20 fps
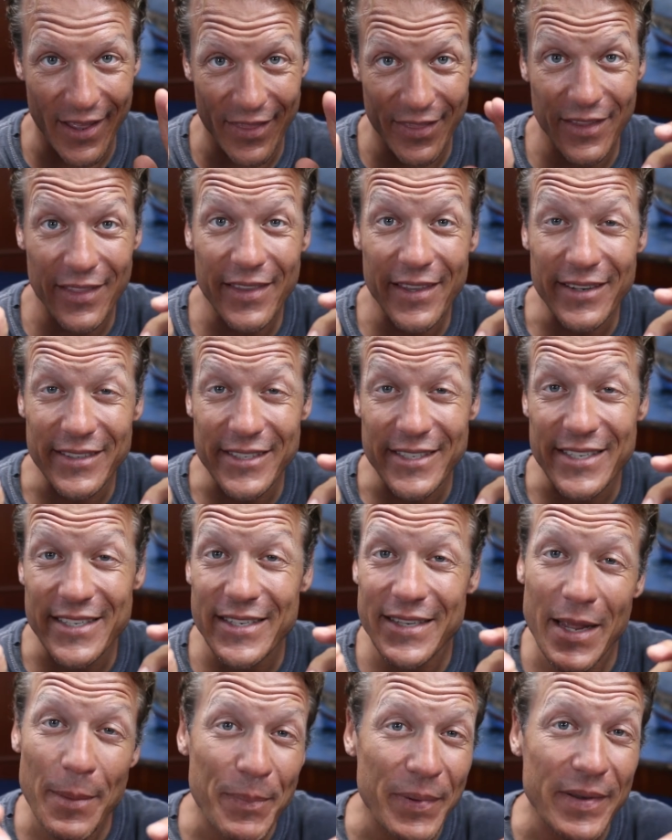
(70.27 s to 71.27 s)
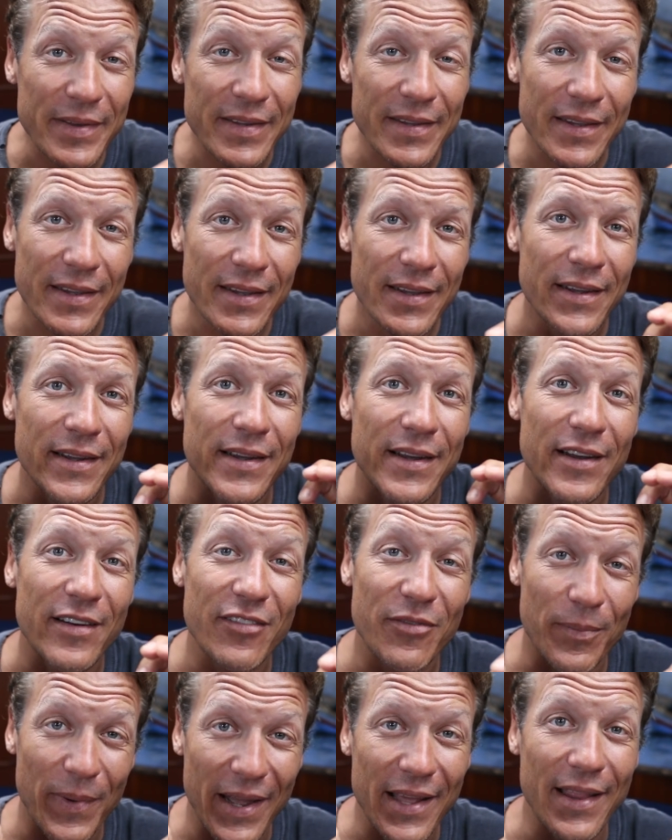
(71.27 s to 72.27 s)
the little snippet
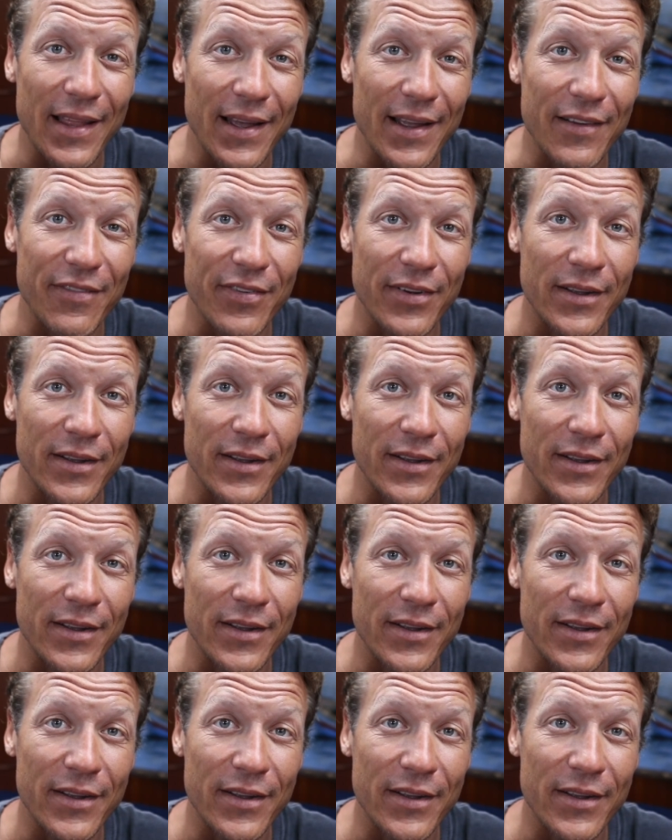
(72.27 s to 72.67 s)
of my life.